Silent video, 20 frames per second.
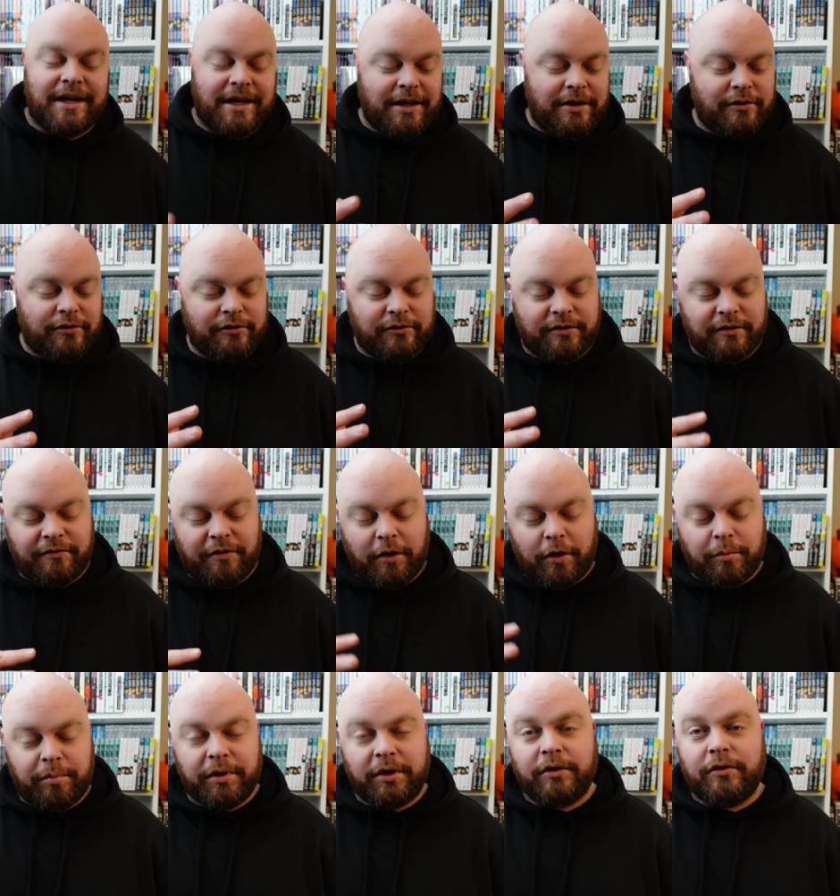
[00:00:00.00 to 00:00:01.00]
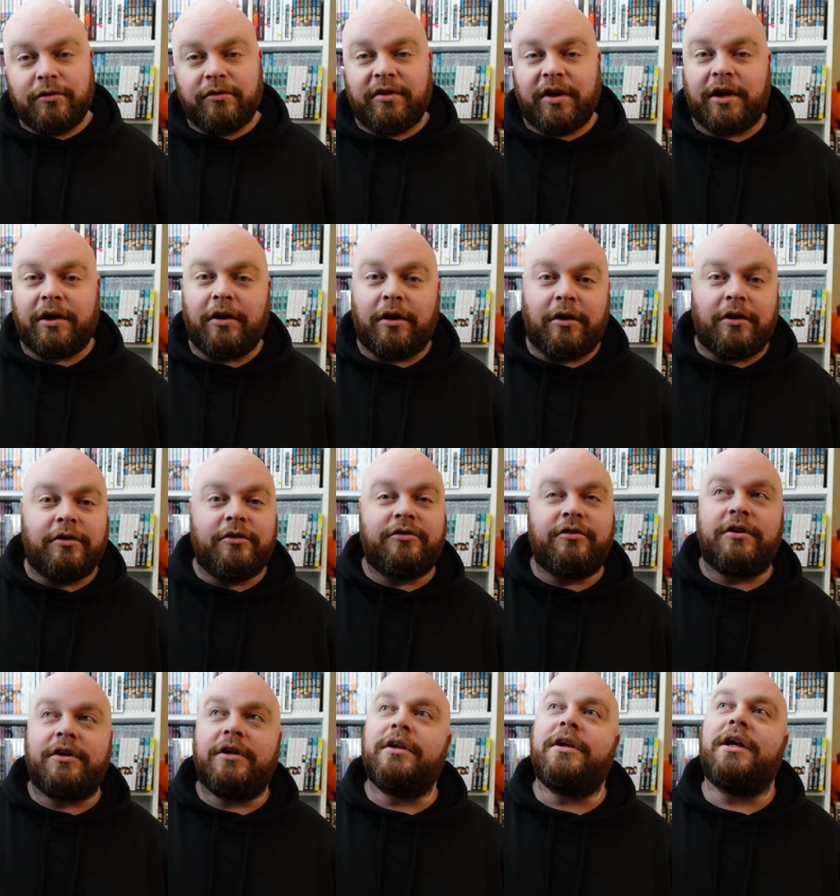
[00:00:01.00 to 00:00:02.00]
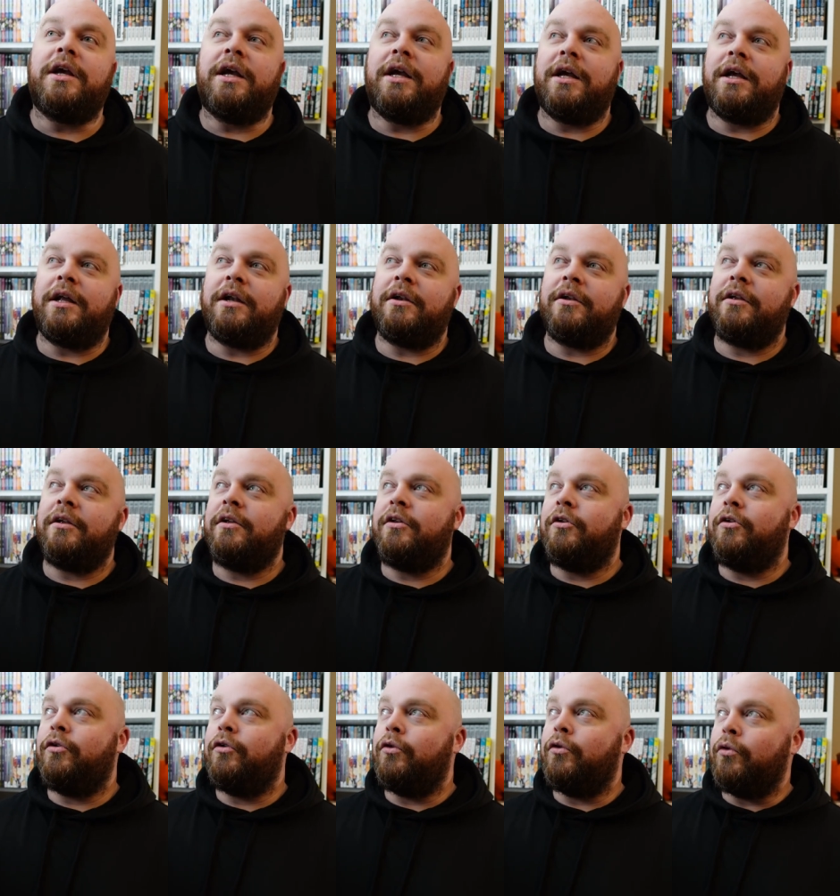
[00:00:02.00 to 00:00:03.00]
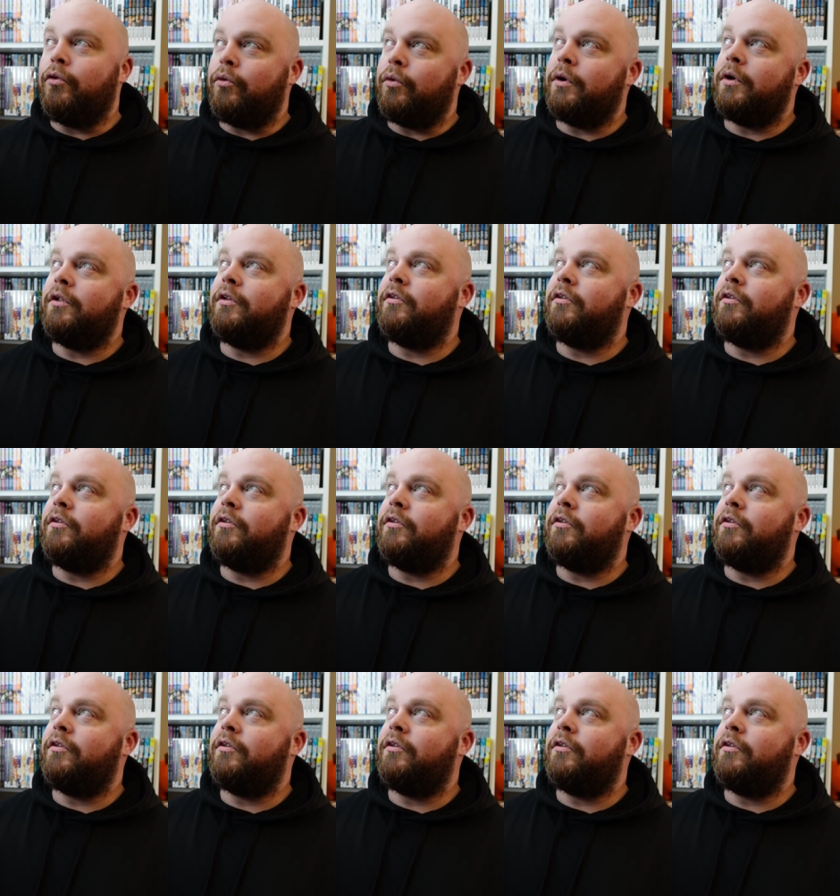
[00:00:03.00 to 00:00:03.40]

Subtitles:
he is developing new technology and new